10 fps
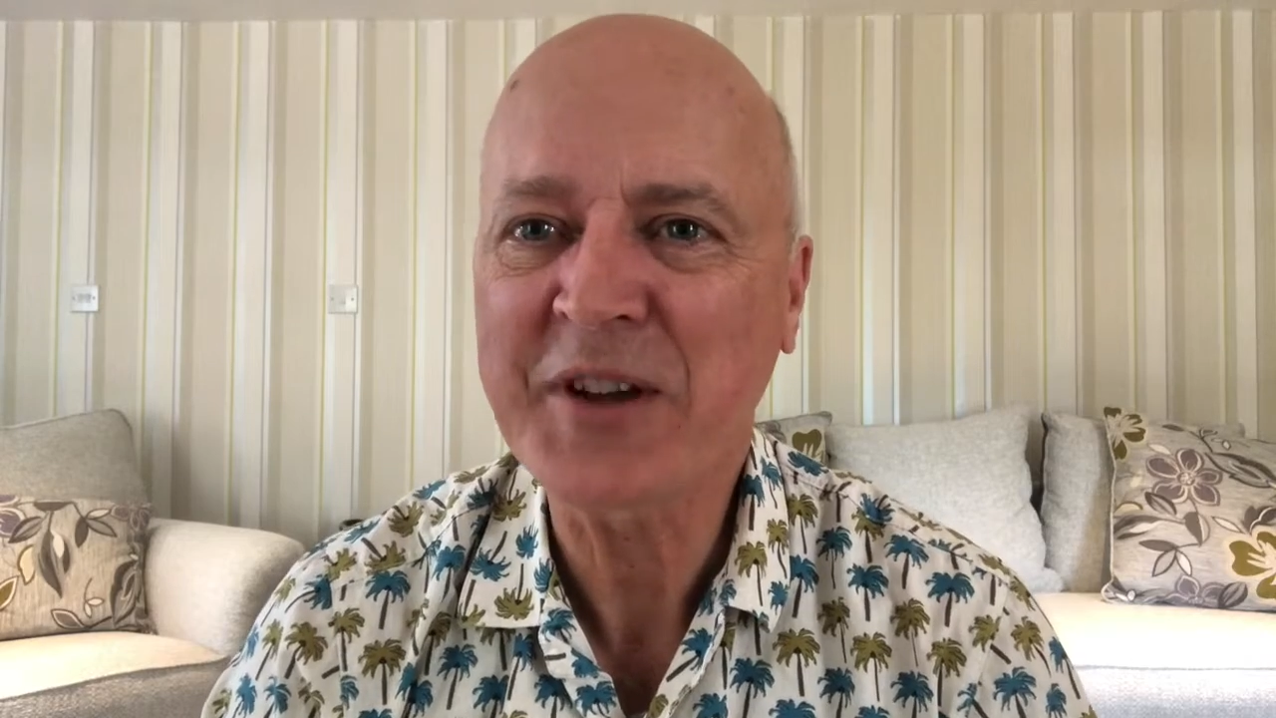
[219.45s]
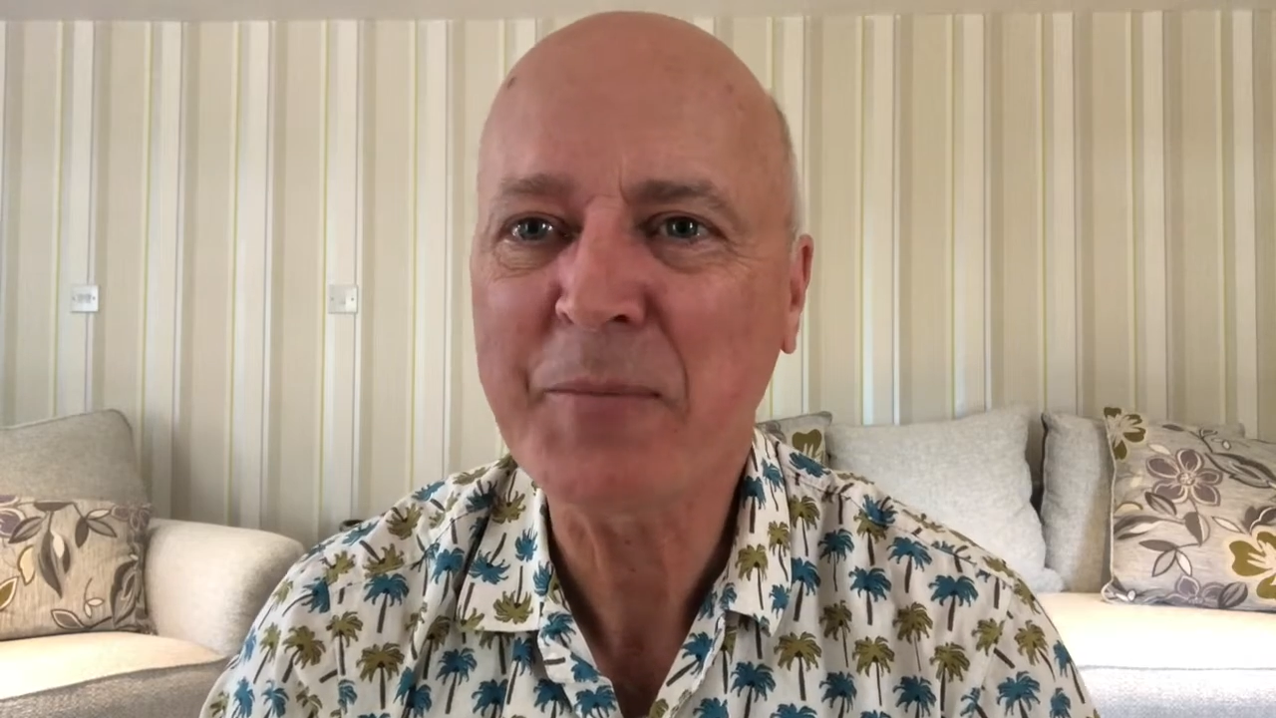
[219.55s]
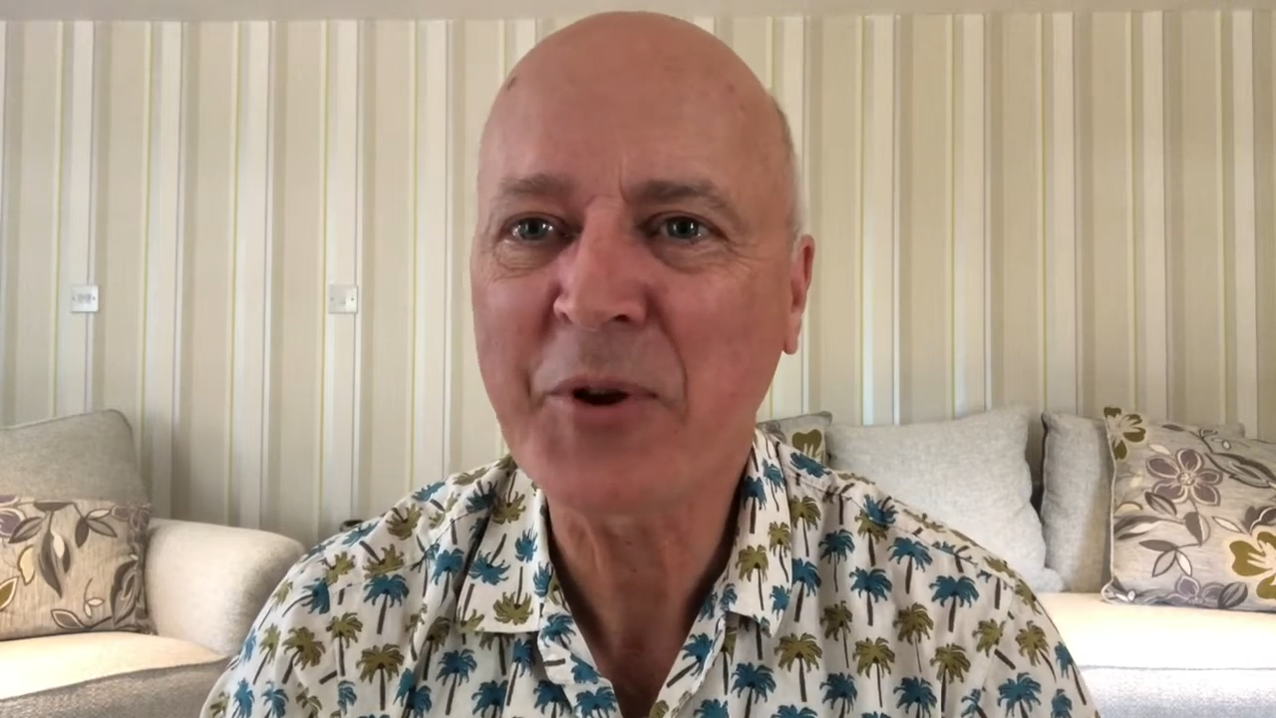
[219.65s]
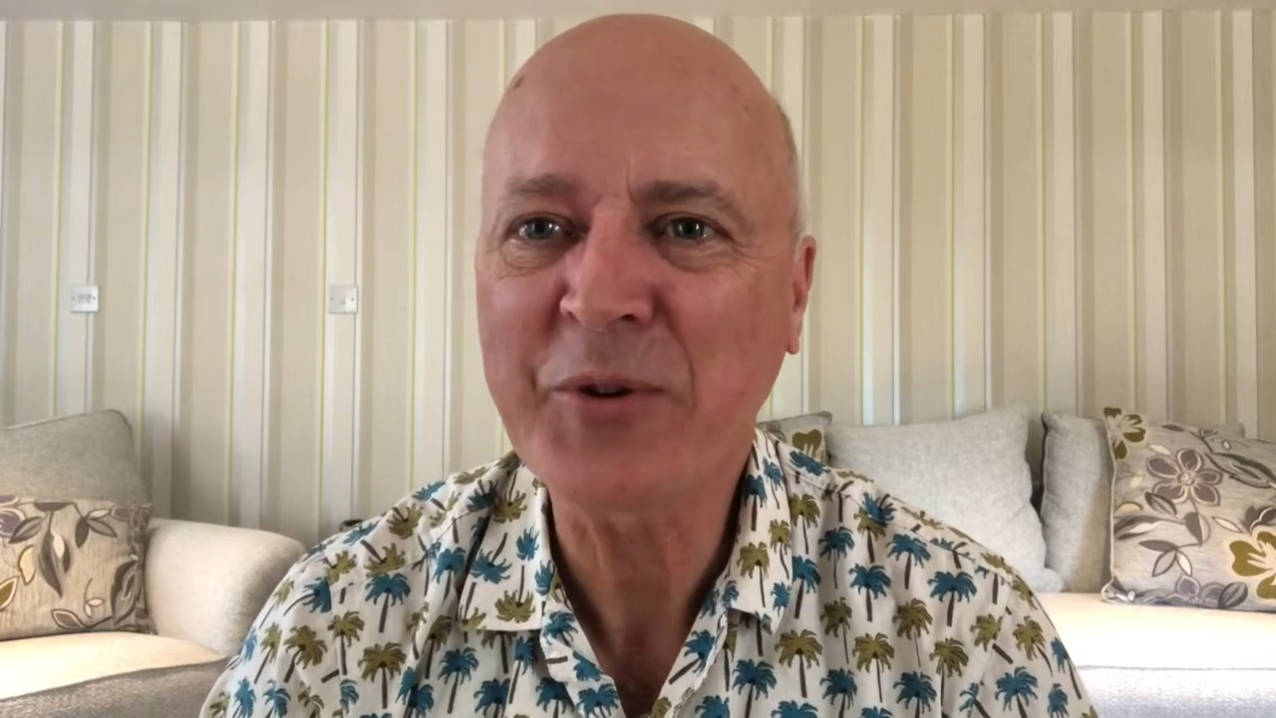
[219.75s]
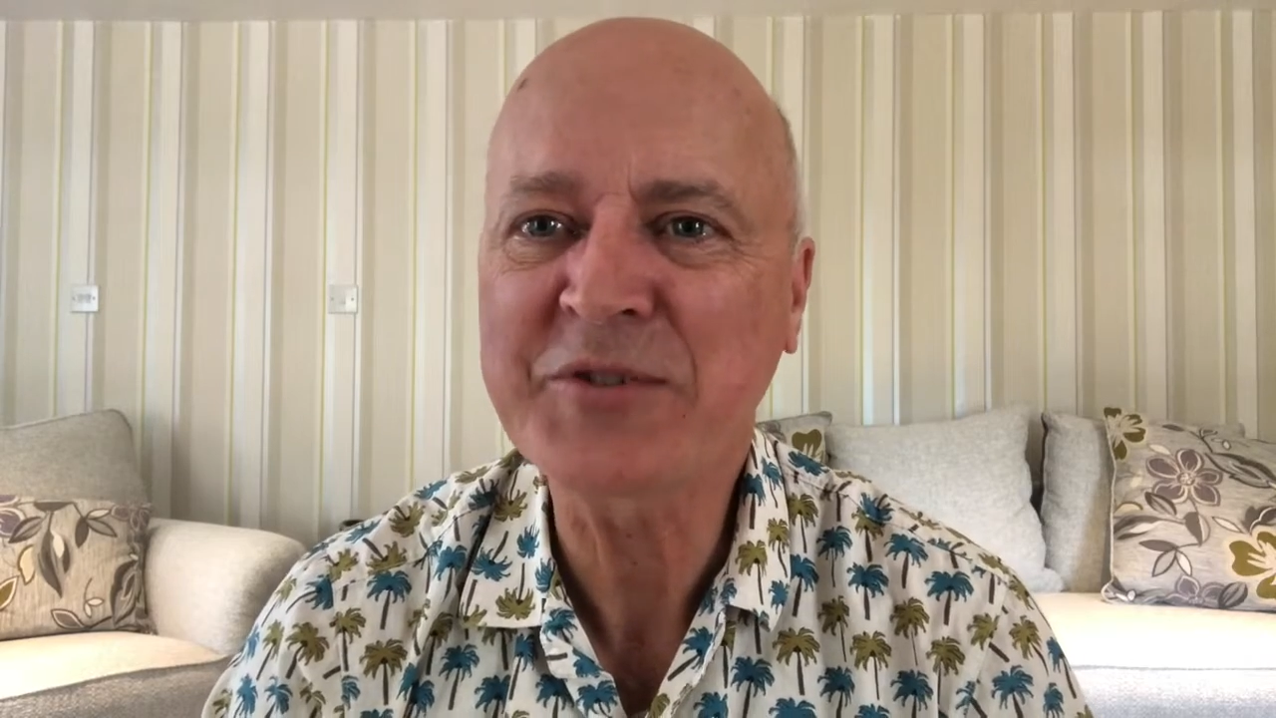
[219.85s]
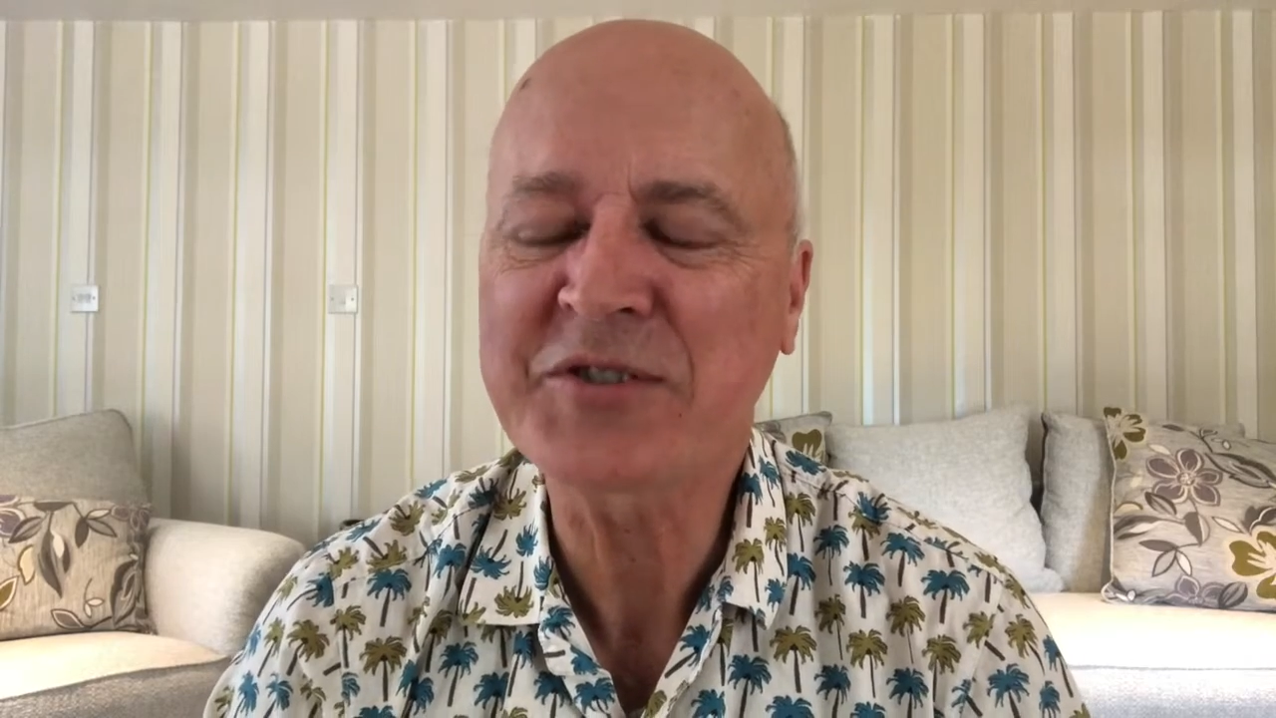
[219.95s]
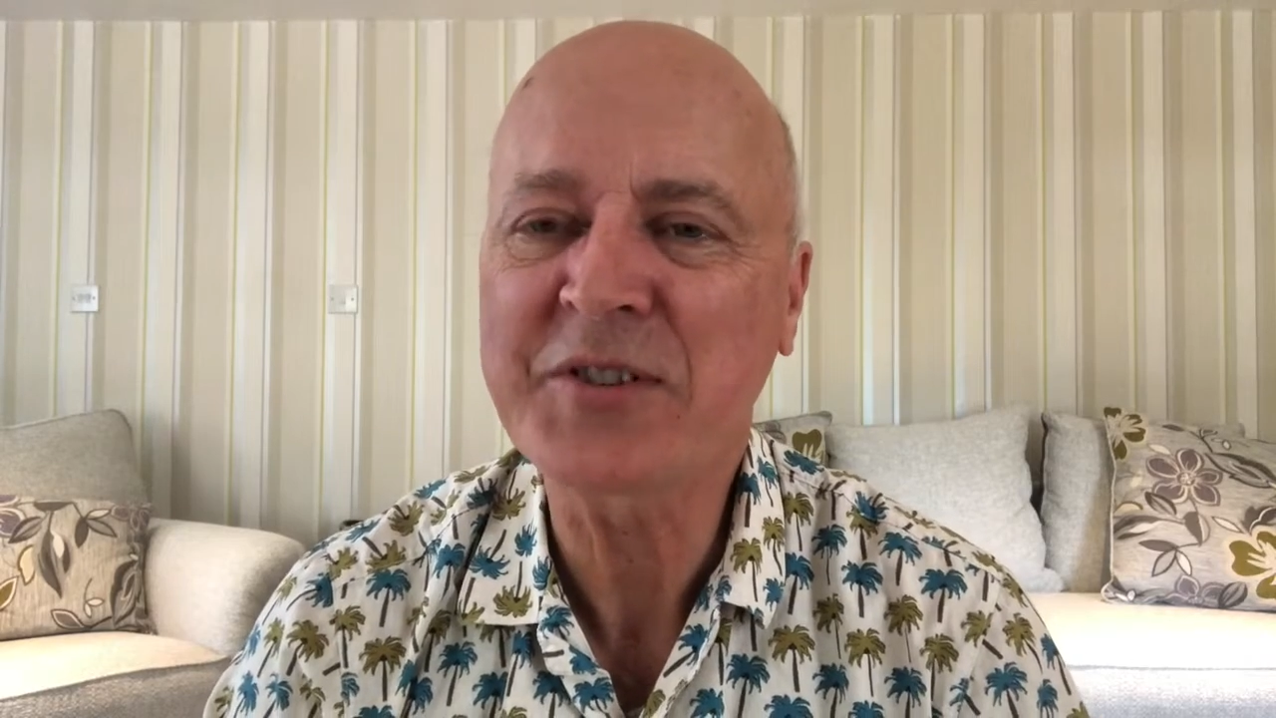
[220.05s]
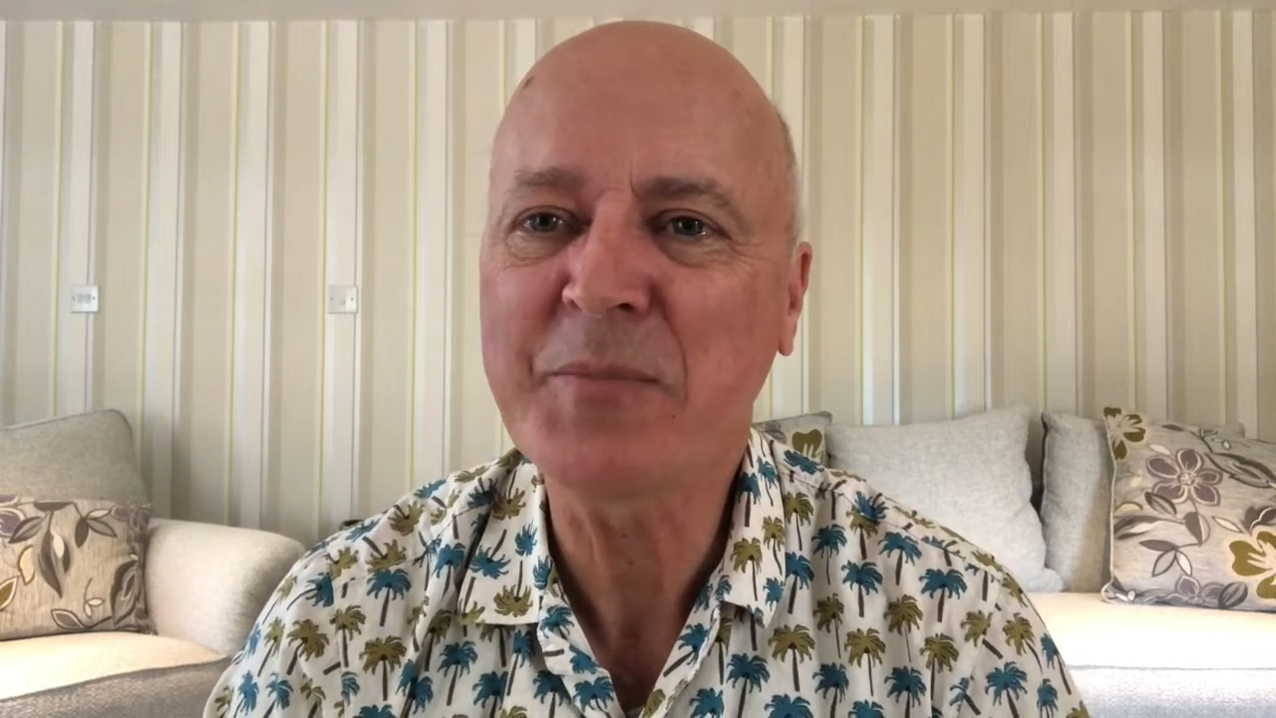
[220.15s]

come along to